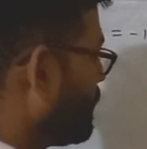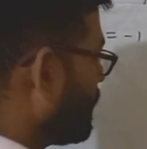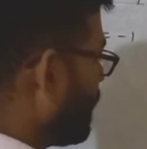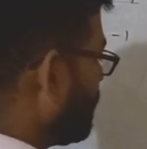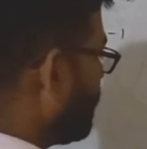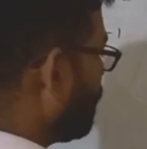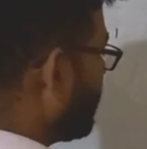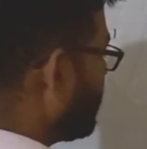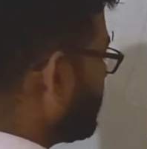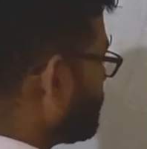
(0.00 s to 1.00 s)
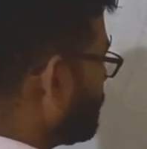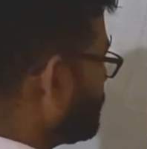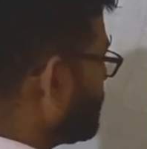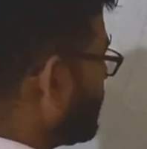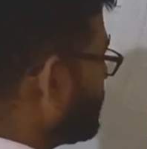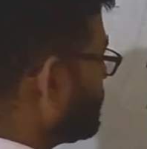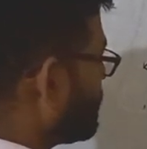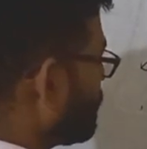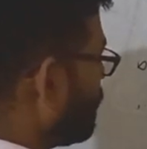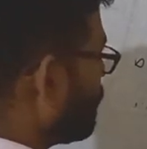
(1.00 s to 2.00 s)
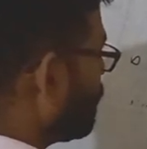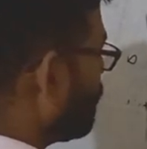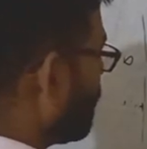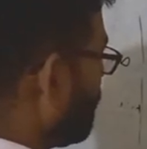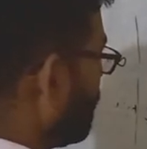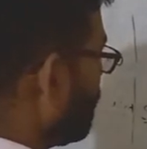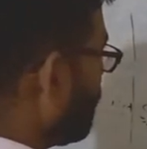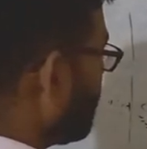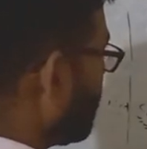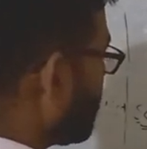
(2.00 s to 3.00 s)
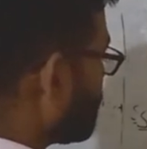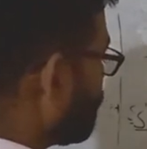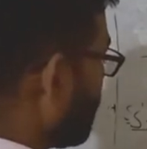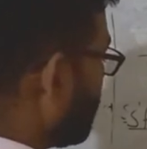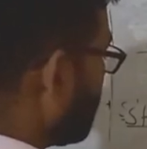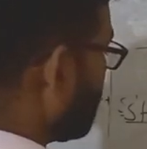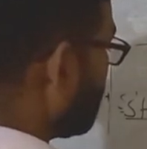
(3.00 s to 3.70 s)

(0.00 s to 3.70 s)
Now my weighted sum z is equal to W1 x1